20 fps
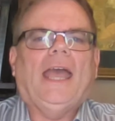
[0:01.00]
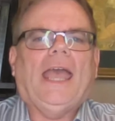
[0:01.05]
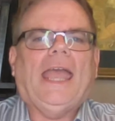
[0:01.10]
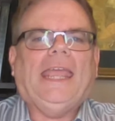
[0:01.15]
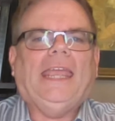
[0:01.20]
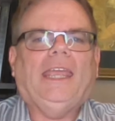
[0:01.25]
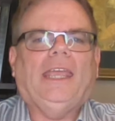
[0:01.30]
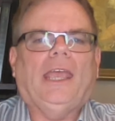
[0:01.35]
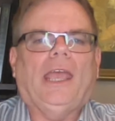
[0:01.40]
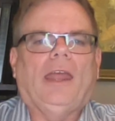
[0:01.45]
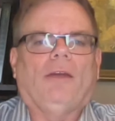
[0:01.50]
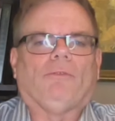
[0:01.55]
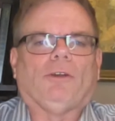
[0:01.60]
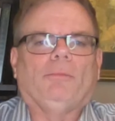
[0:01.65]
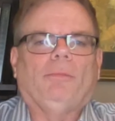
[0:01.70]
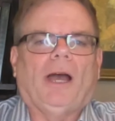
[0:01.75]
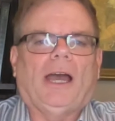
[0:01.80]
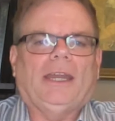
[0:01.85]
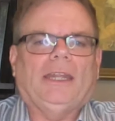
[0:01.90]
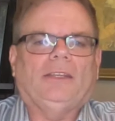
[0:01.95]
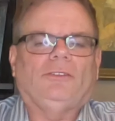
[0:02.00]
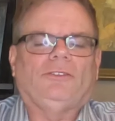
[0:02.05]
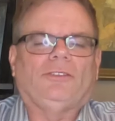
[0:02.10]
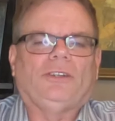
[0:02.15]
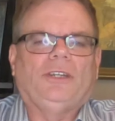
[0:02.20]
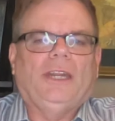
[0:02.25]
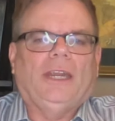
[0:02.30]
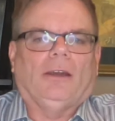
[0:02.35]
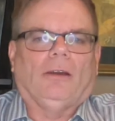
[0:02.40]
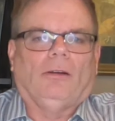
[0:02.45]
Hey everybody, it's
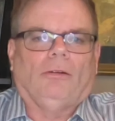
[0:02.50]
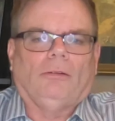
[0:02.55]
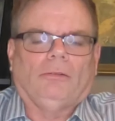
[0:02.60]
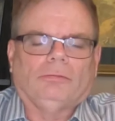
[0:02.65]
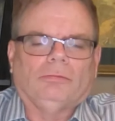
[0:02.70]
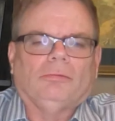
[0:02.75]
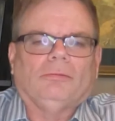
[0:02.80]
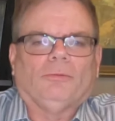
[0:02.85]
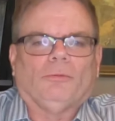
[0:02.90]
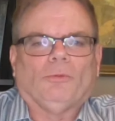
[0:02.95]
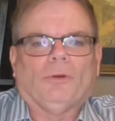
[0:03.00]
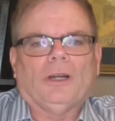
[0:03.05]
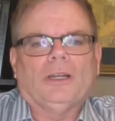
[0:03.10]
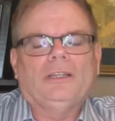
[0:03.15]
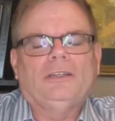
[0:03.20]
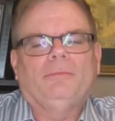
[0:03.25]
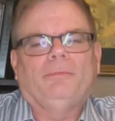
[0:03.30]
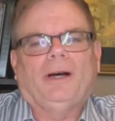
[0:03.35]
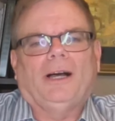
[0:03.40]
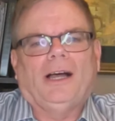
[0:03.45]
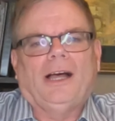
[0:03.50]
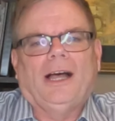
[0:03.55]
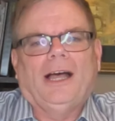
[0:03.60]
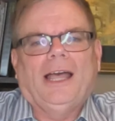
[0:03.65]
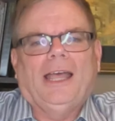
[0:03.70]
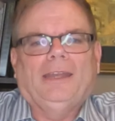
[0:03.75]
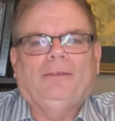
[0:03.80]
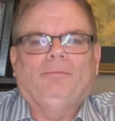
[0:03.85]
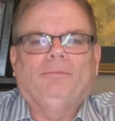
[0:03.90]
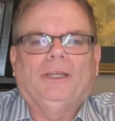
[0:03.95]
Darrell running
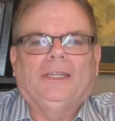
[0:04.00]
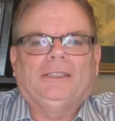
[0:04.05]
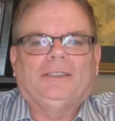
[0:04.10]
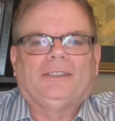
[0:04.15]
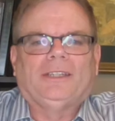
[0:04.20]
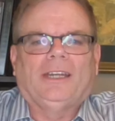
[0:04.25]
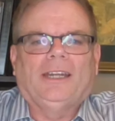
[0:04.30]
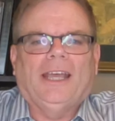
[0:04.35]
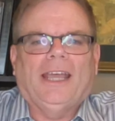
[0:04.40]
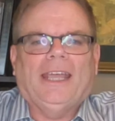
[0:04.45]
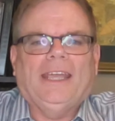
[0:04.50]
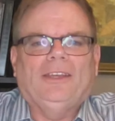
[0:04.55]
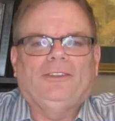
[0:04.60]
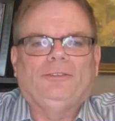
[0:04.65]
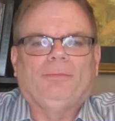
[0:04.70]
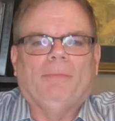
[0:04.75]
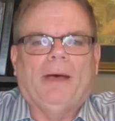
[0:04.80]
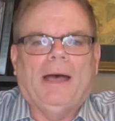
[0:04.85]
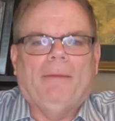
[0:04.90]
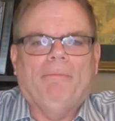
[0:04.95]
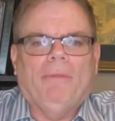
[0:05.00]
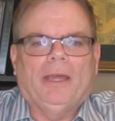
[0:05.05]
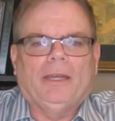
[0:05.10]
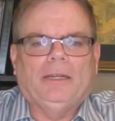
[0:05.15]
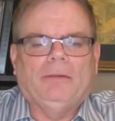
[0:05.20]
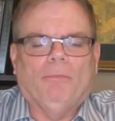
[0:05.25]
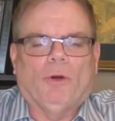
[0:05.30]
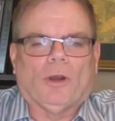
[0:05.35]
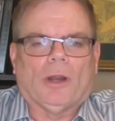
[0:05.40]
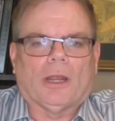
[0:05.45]
behind, but today is my
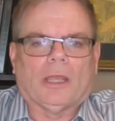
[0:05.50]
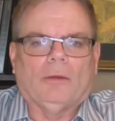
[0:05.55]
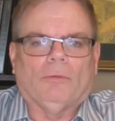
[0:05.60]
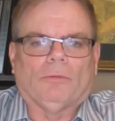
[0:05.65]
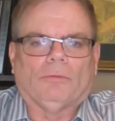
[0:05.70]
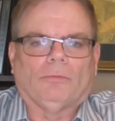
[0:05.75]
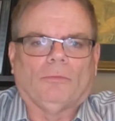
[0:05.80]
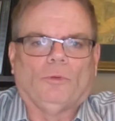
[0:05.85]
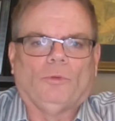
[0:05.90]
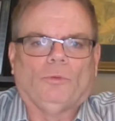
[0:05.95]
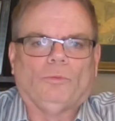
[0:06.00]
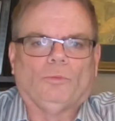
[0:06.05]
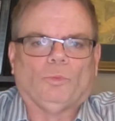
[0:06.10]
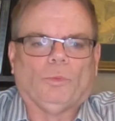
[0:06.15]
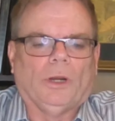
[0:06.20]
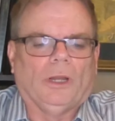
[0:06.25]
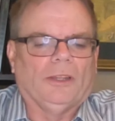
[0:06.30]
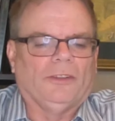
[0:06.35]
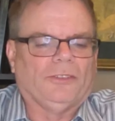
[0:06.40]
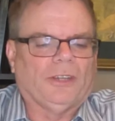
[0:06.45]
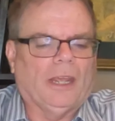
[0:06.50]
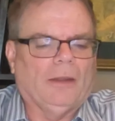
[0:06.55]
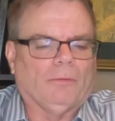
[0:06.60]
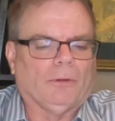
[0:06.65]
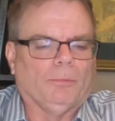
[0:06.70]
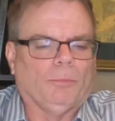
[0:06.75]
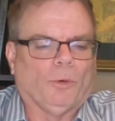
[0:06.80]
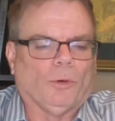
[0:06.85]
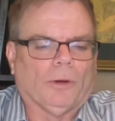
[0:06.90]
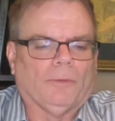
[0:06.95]
Monday market real estate
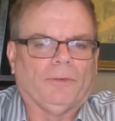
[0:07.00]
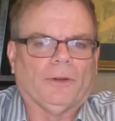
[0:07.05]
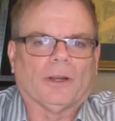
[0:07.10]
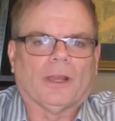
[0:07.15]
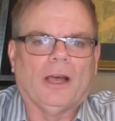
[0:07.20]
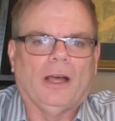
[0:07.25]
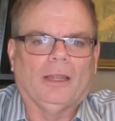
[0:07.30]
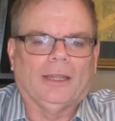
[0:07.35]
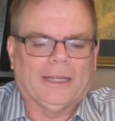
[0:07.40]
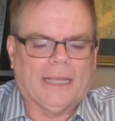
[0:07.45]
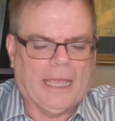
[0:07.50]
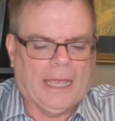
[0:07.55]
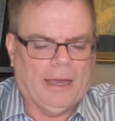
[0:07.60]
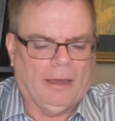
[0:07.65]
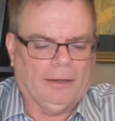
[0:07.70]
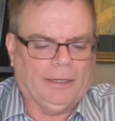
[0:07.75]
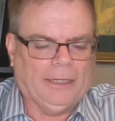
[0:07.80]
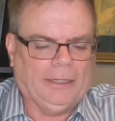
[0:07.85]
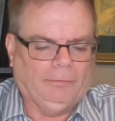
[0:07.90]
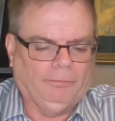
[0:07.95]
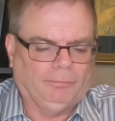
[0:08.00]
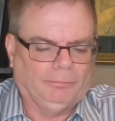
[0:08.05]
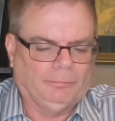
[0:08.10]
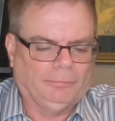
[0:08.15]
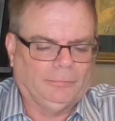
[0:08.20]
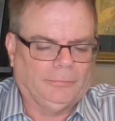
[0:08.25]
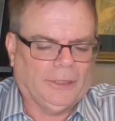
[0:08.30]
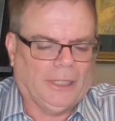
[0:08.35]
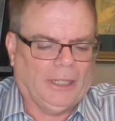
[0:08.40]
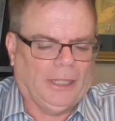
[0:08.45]
report for Collin County.
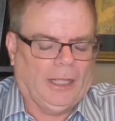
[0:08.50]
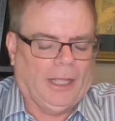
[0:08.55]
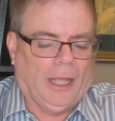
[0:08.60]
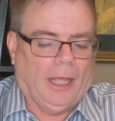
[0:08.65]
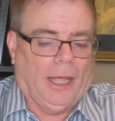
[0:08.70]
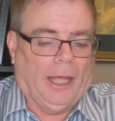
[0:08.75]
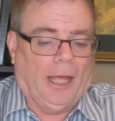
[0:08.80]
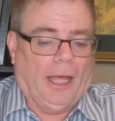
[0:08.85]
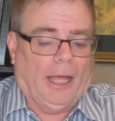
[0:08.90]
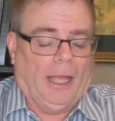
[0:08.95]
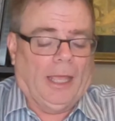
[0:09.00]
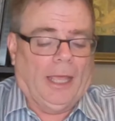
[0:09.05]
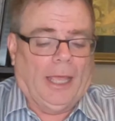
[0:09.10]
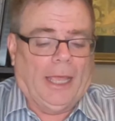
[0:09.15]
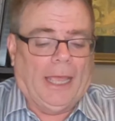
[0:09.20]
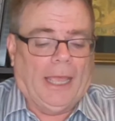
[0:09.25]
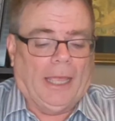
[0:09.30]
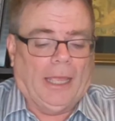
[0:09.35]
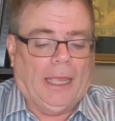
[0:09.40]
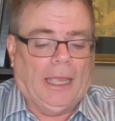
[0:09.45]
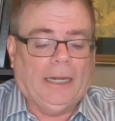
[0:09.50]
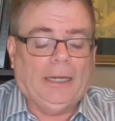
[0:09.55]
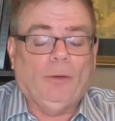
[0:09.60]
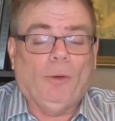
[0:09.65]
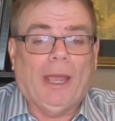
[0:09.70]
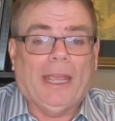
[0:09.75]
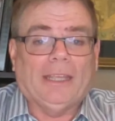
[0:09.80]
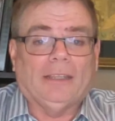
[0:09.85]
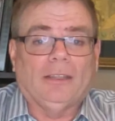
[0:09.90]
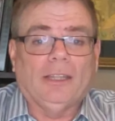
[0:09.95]

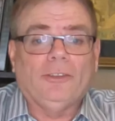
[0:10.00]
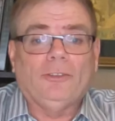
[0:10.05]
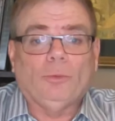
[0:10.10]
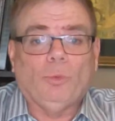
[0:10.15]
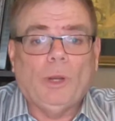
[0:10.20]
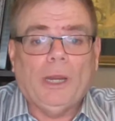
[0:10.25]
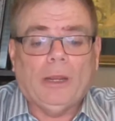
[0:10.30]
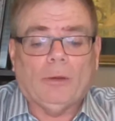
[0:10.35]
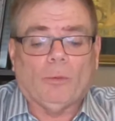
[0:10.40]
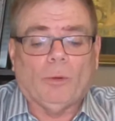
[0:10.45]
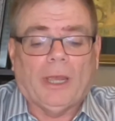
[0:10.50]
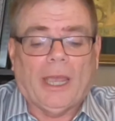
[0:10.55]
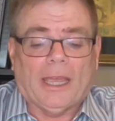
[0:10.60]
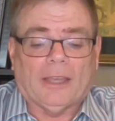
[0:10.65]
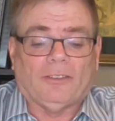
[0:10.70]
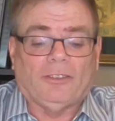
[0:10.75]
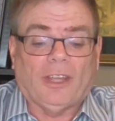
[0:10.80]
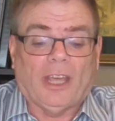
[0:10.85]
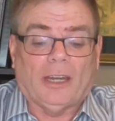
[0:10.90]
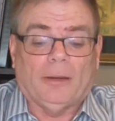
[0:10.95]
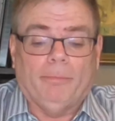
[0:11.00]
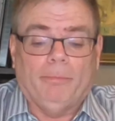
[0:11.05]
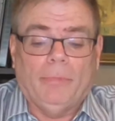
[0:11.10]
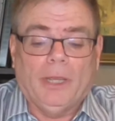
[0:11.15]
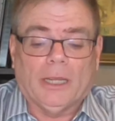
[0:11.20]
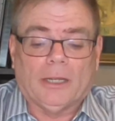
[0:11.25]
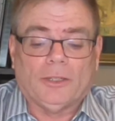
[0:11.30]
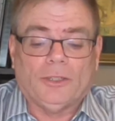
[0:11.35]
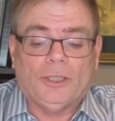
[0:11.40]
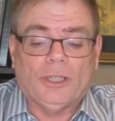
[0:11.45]
Anyway, this week we actually had a
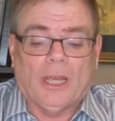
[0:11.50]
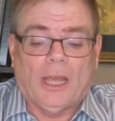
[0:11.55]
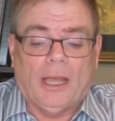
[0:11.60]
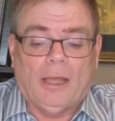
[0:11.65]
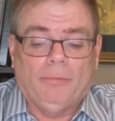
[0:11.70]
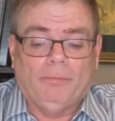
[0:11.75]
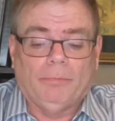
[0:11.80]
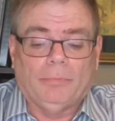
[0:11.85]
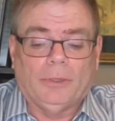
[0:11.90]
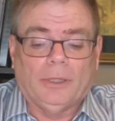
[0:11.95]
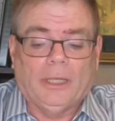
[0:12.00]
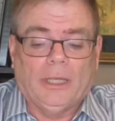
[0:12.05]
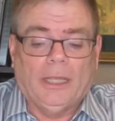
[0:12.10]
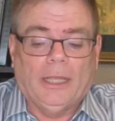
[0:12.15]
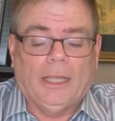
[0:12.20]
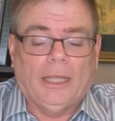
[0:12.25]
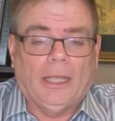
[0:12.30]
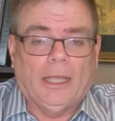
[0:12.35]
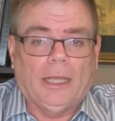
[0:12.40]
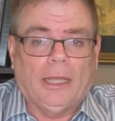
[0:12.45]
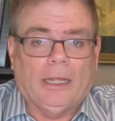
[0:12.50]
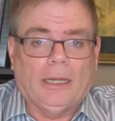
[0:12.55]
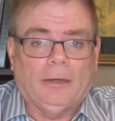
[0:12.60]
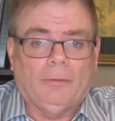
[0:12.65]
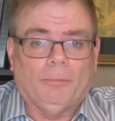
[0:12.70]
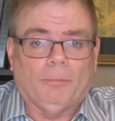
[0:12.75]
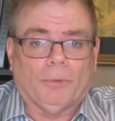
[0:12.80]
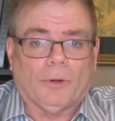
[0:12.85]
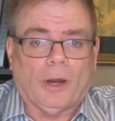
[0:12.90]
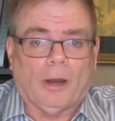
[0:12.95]
big jump
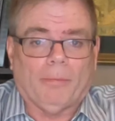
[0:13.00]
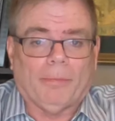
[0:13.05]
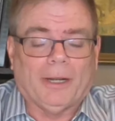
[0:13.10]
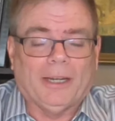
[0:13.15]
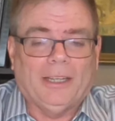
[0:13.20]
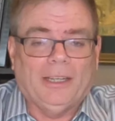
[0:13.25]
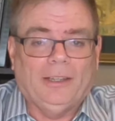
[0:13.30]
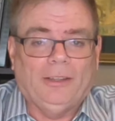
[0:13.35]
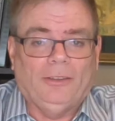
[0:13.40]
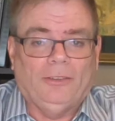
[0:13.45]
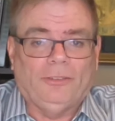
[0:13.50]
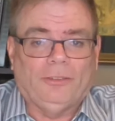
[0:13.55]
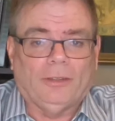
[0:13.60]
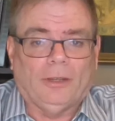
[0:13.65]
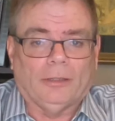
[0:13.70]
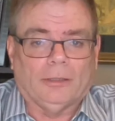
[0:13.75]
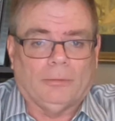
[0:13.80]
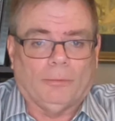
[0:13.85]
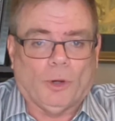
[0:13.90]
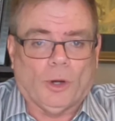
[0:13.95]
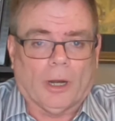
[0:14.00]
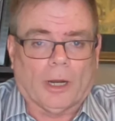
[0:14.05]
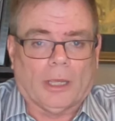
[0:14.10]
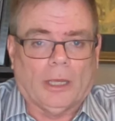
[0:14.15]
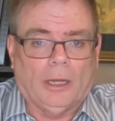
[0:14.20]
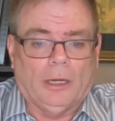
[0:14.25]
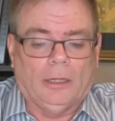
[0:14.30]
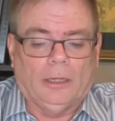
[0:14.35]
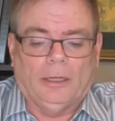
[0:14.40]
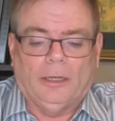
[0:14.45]
in properties on the
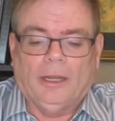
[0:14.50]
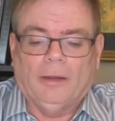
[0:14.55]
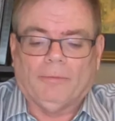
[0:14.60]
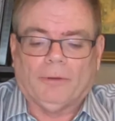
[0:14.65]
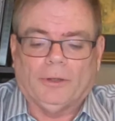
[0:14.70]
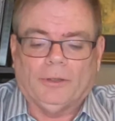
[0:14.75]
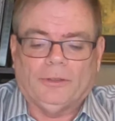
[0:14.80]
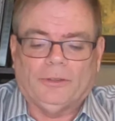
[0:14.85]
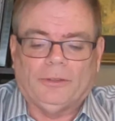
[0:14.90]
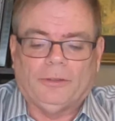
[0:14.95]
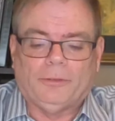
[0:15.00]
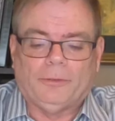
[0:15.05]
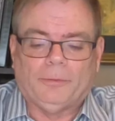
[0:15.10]
market in different